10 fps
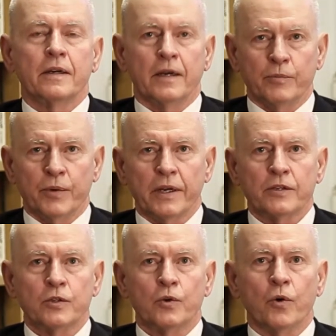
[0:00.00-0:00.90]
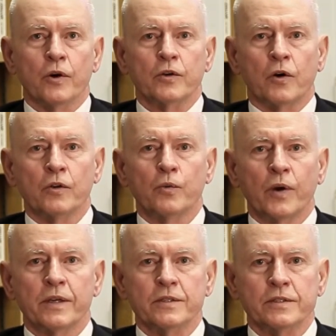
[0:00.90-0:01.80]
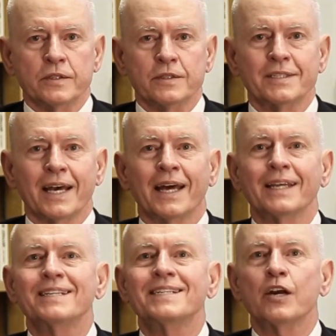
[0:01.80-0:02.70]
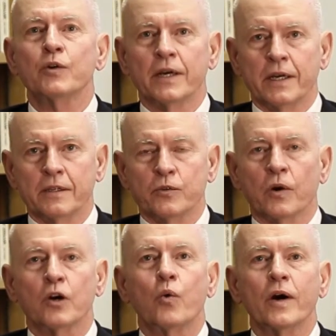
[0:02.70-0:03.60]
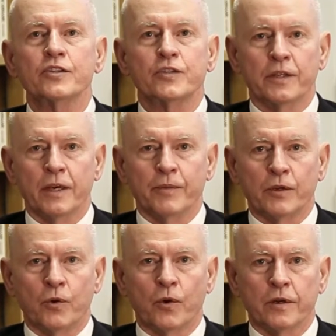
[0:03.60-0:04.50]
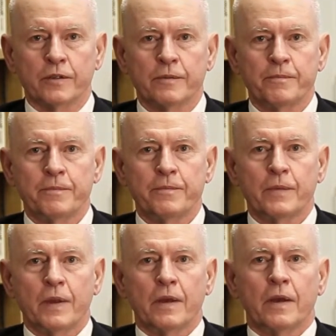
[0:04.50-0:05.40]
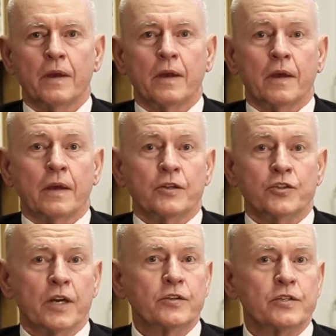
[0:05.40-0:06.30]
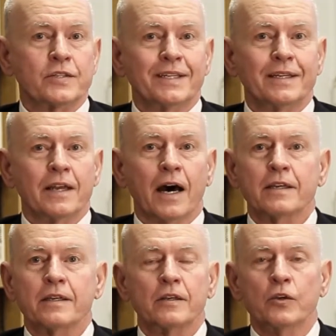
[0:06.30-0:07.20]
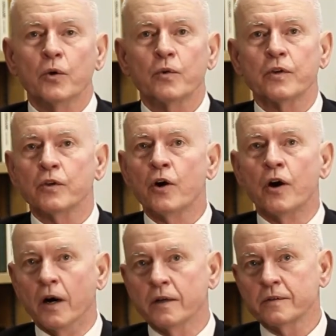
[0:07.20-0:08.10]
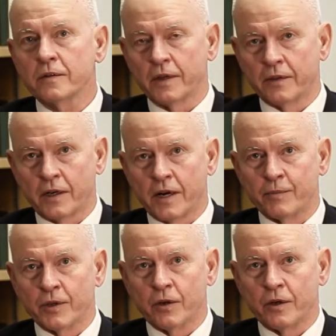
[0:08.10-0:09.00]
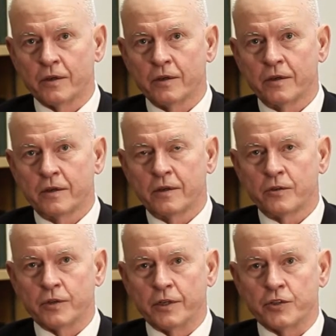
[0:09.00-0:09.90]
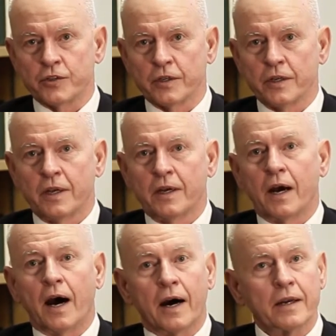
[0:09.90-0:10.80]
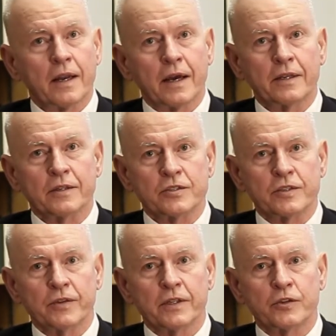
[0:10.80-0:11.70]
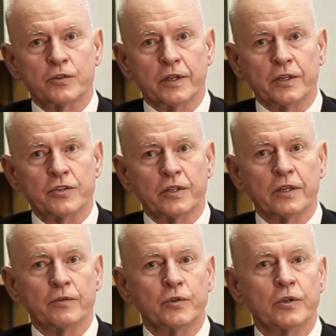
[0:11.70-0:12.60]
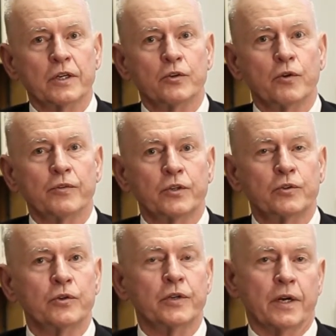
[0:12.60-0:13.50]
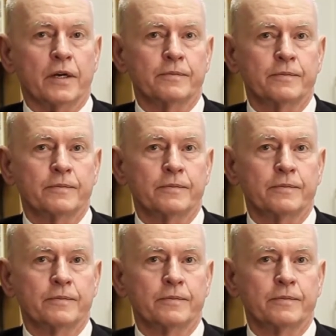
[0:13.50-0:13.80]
and bring into court all the witnesses and interrogate or question them in court. Judges need not know the law in the common law tradition, unlike the civilian tradition of jura novit curia.